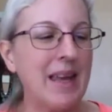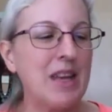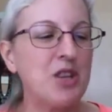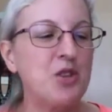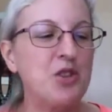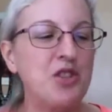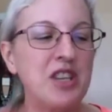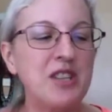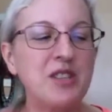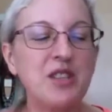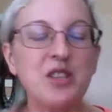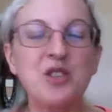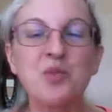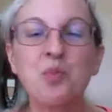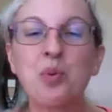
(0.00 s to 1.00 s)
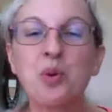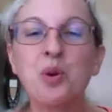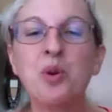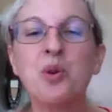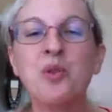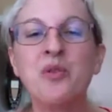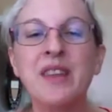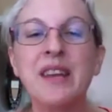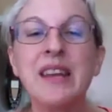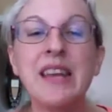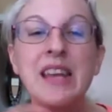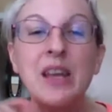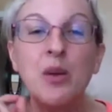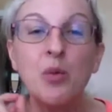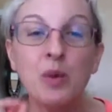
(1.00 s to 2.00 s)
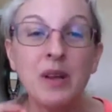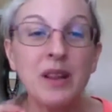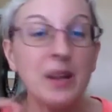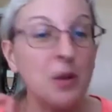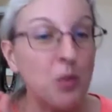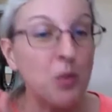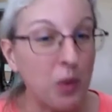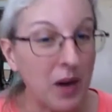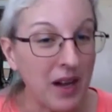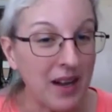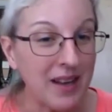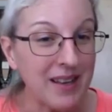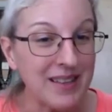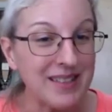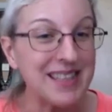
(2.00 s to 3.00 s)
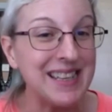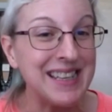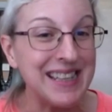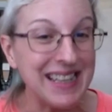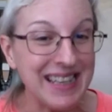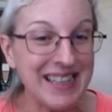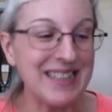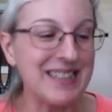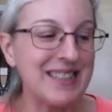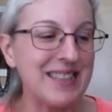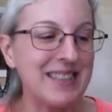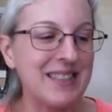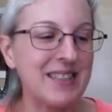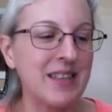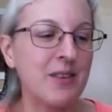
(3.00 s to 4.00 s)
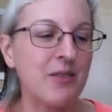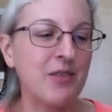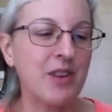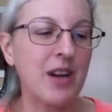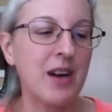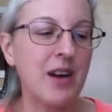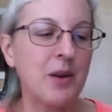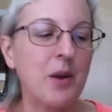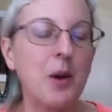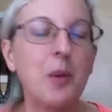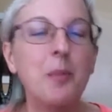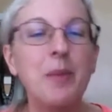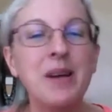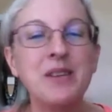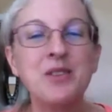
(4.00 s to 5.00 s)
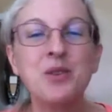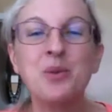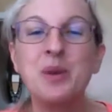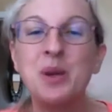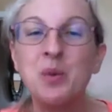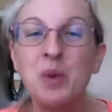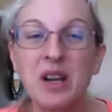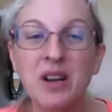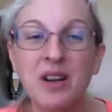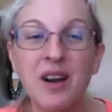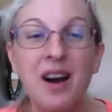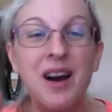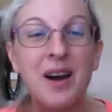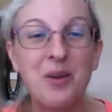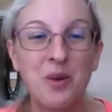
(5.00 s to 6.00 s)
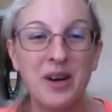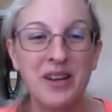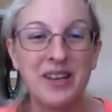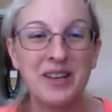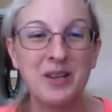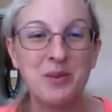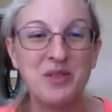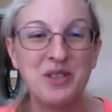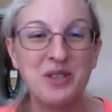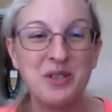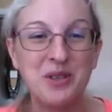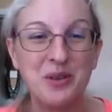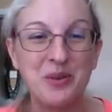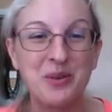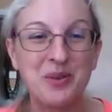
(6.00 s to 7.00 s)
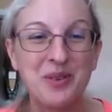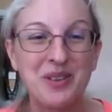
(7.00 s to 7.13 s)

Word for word: Jesus proved that he really was and is the Son of God by doing what God wanted him to do.